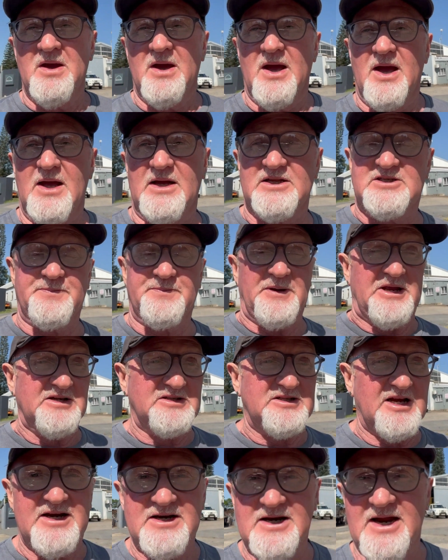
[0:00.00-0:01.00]
It's been
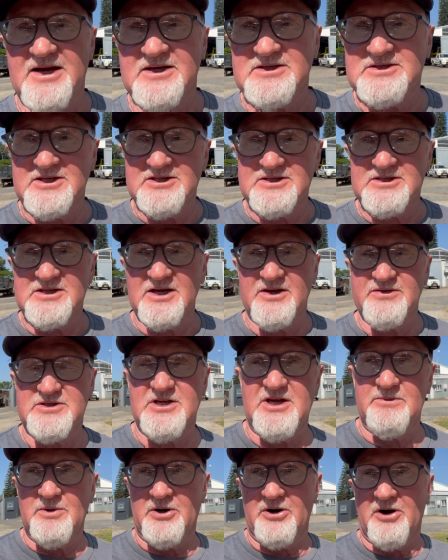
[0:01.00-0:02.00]
10 days since I've
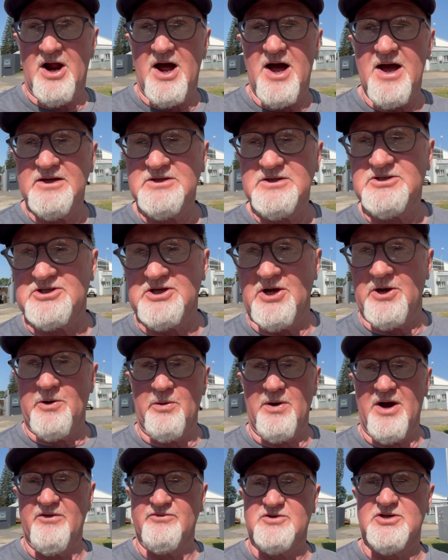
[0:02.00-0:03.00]
seen Meraai,
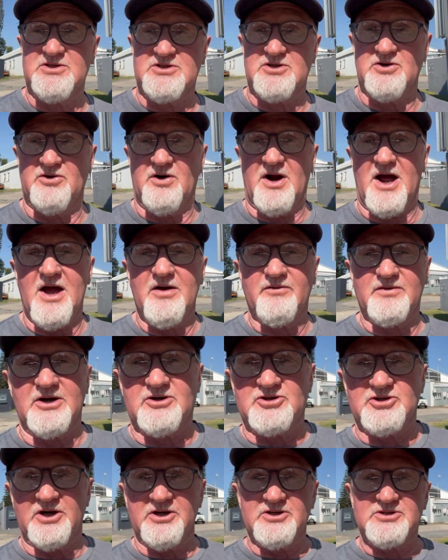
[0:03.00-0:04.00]
so I've just arrived at
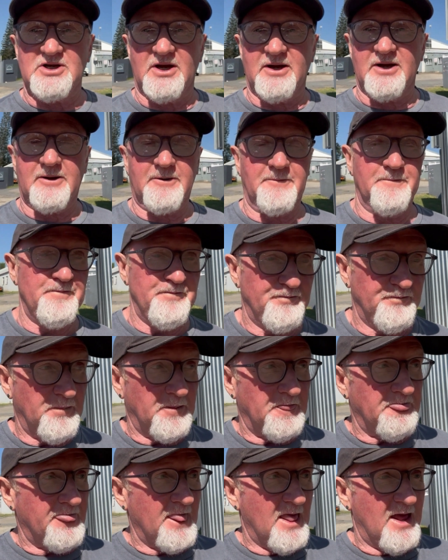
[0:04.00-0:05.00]
Tretchek.
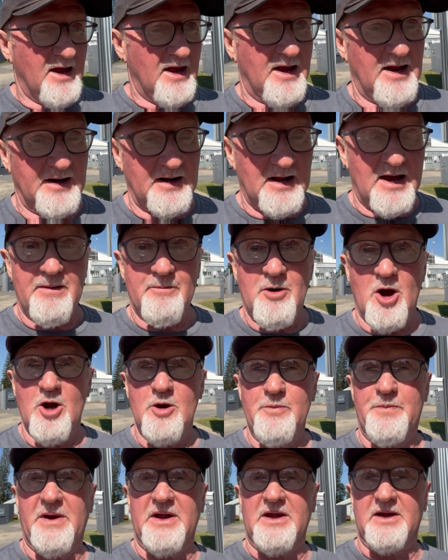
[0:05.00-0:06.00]
And I am
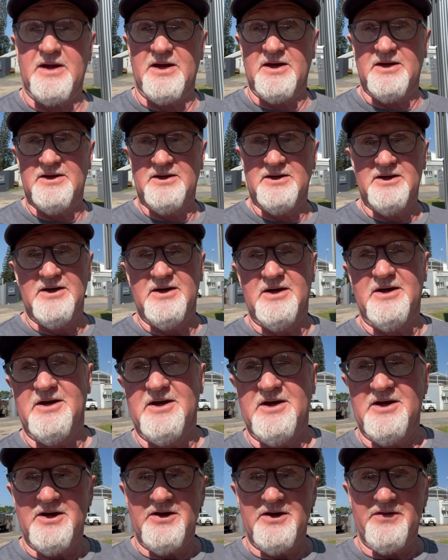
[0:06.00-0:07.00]
hoping
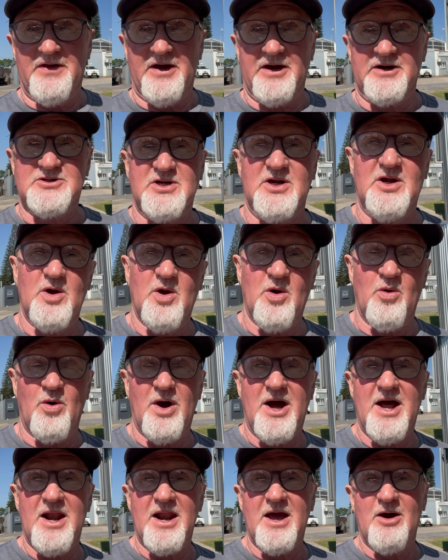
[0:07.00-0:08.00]
that
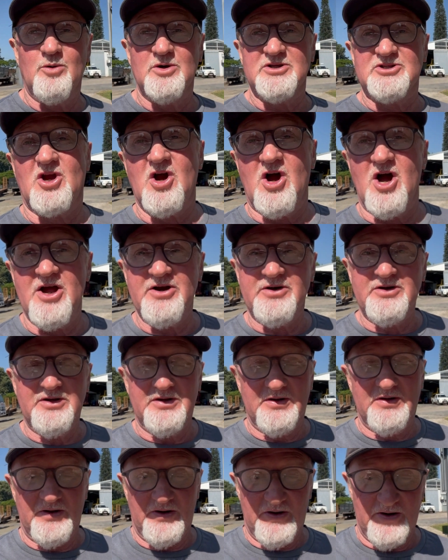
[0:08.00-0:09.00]
while I was gone,
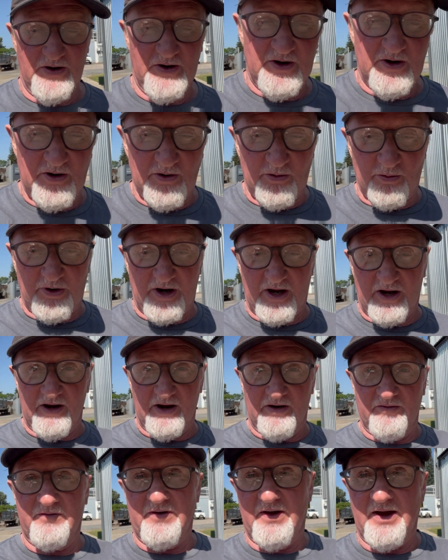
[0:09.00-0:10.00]

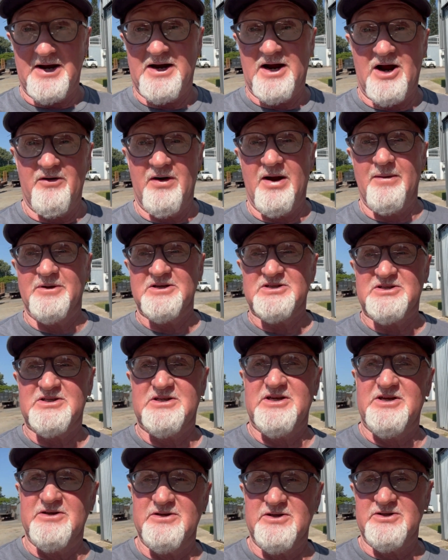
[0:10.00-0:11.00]
we've had our rubber
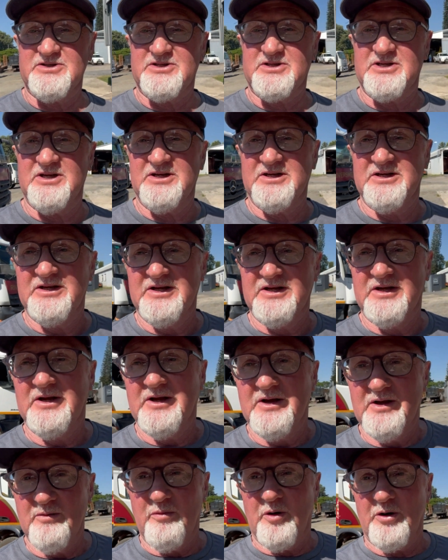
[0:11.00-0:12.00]
seals
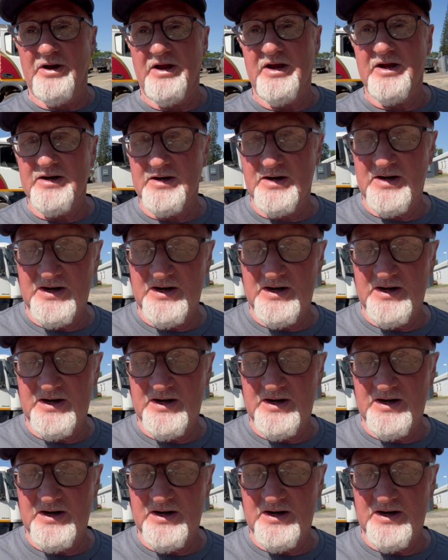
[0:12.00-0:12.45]
put in,